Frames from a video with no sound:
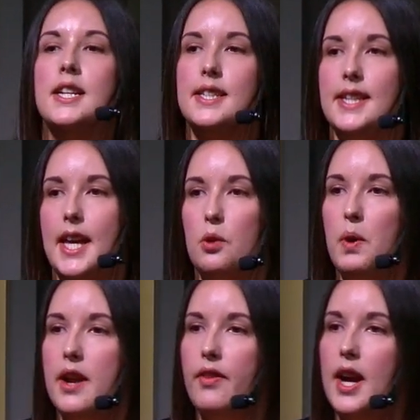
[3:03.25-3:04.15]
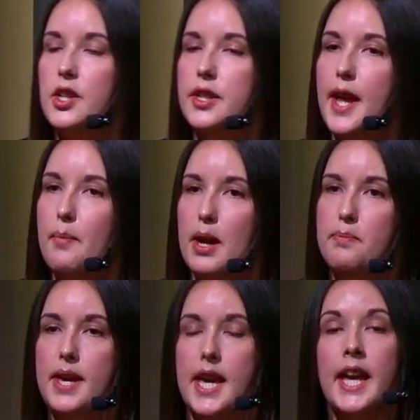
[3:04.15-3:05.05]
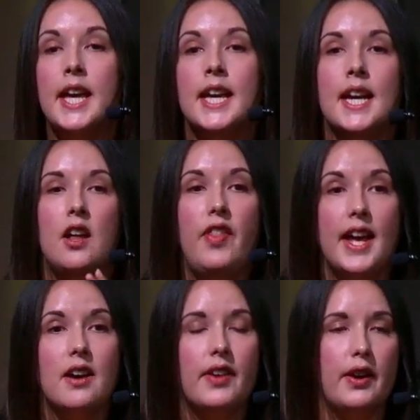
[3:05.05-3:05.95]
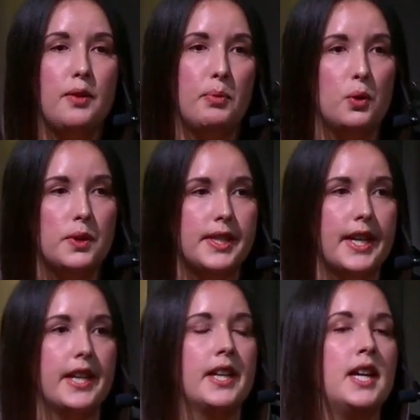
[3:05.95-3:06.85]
to take whatever action that might be. And they are very important.